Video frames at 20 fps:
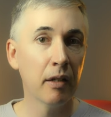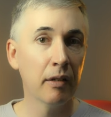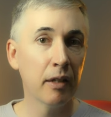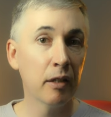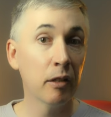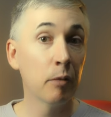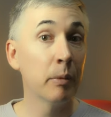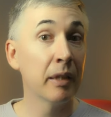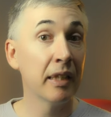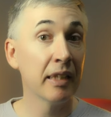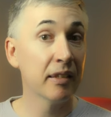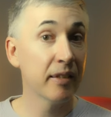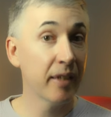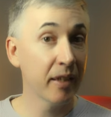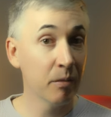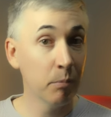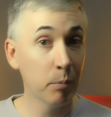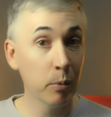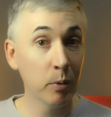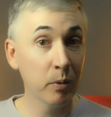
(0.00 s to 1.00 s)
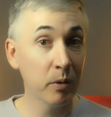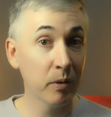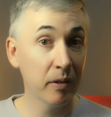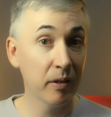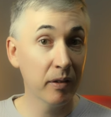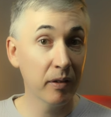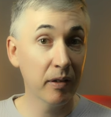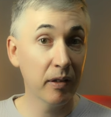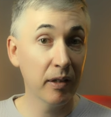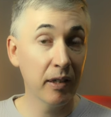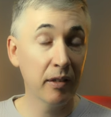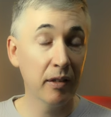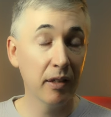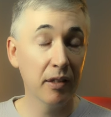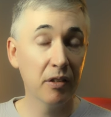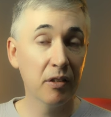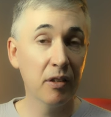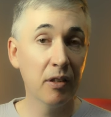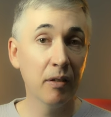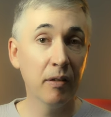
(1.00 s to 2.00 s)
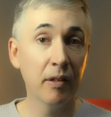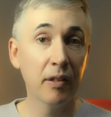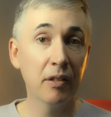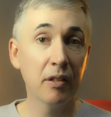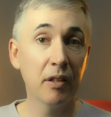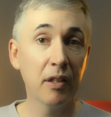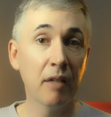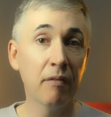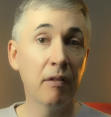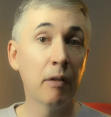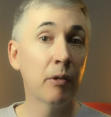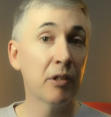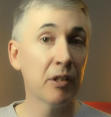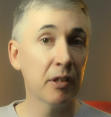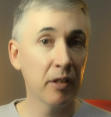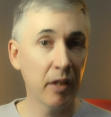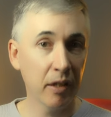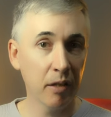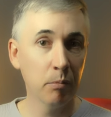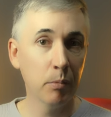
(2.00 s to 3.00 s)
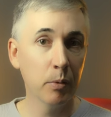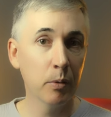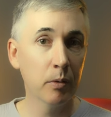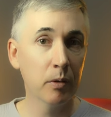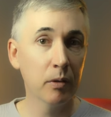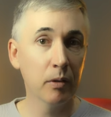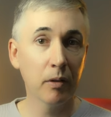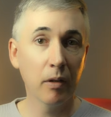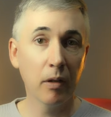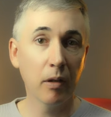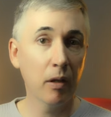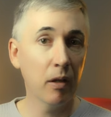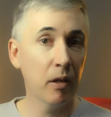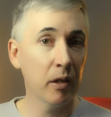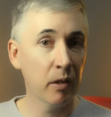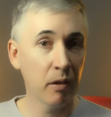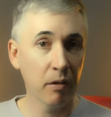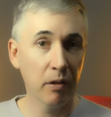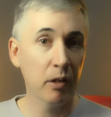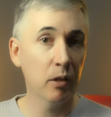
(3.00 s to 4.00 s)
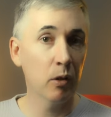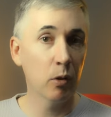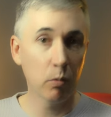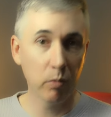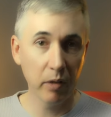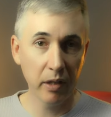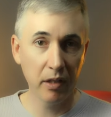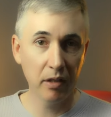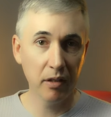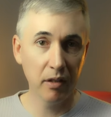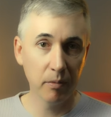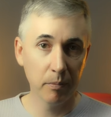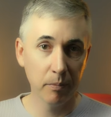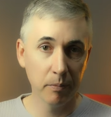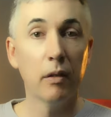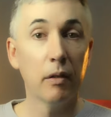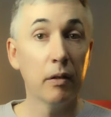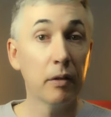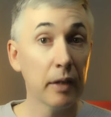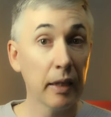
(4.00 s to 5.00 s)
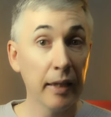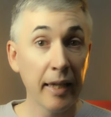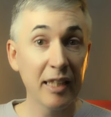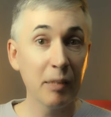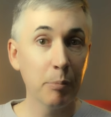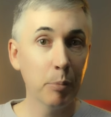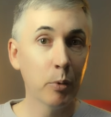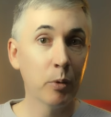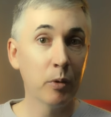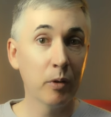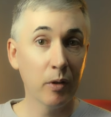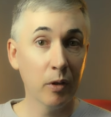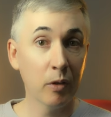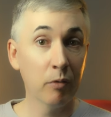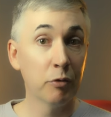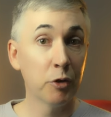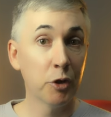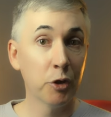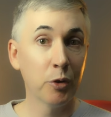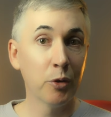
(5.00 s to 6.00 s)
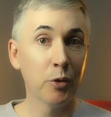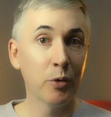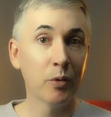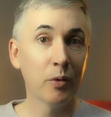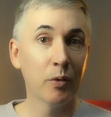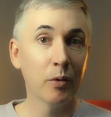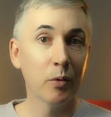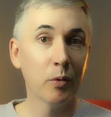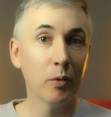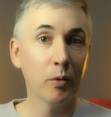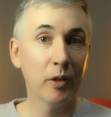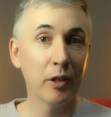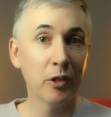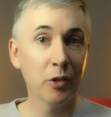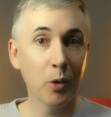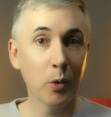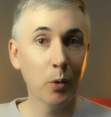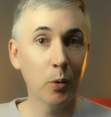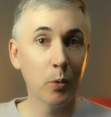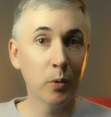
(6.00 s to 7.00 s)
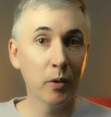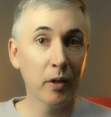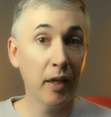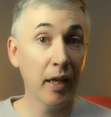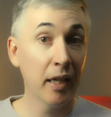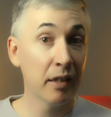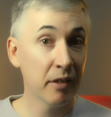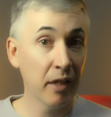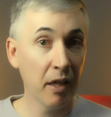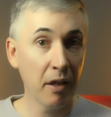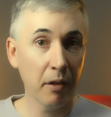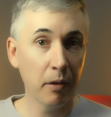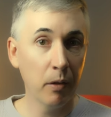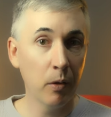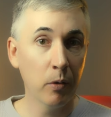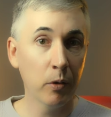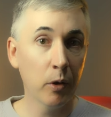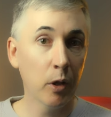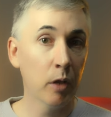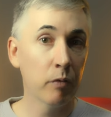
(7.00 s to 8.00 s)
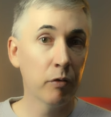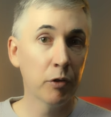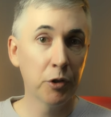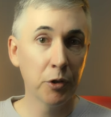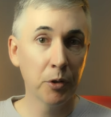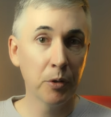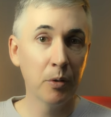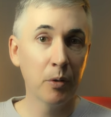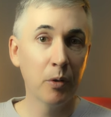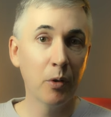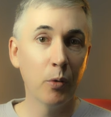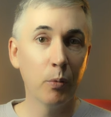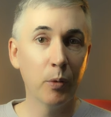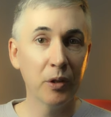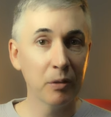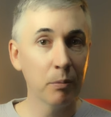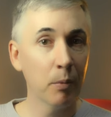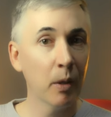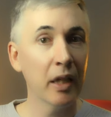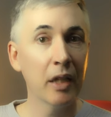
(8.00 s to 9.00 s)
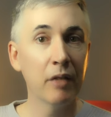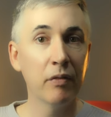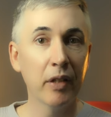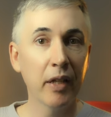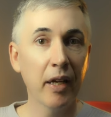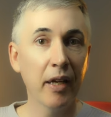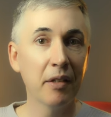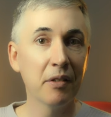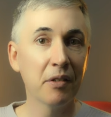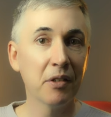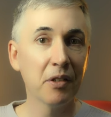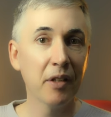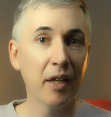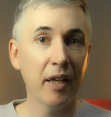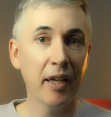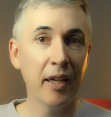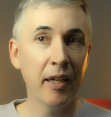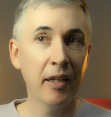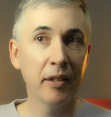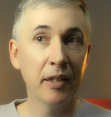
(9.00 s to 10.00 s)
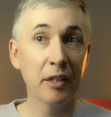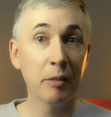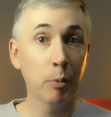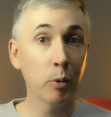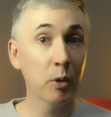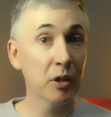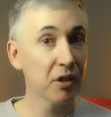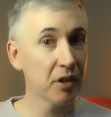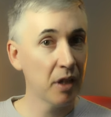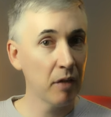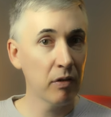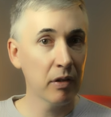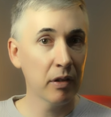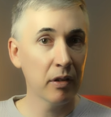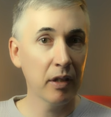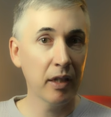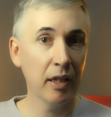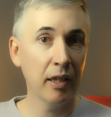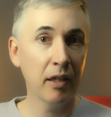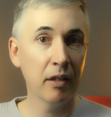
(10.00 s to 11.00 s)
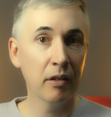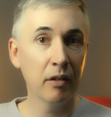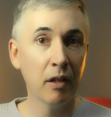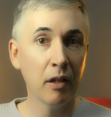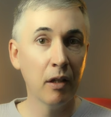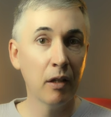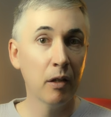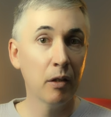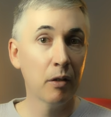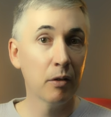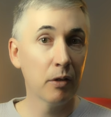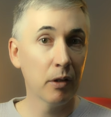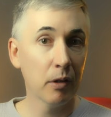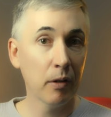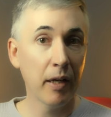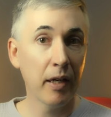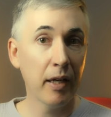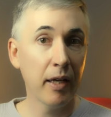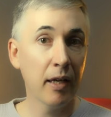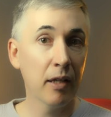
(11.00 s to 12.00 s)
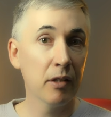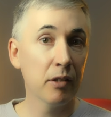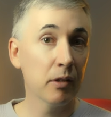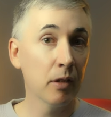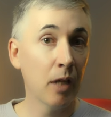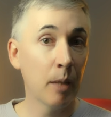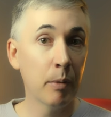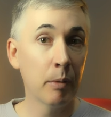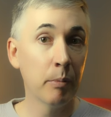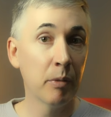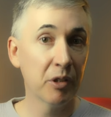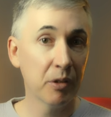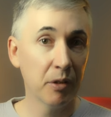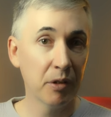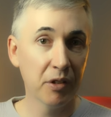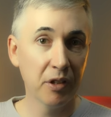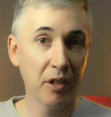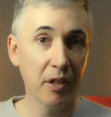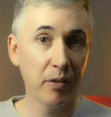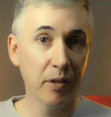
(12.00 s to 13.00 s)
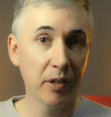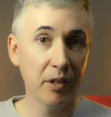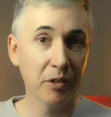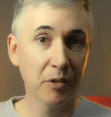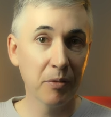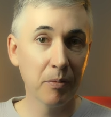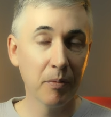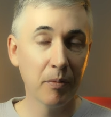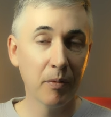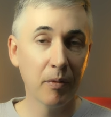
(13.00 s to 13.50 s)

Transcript: that there'll be a second book in this series, if there is a second book, I don't think I'll read it. The last book of June is called A Death Long Overdue, written by Eva Gates, and it's book 7 in the Lighthouse Library Mystery series.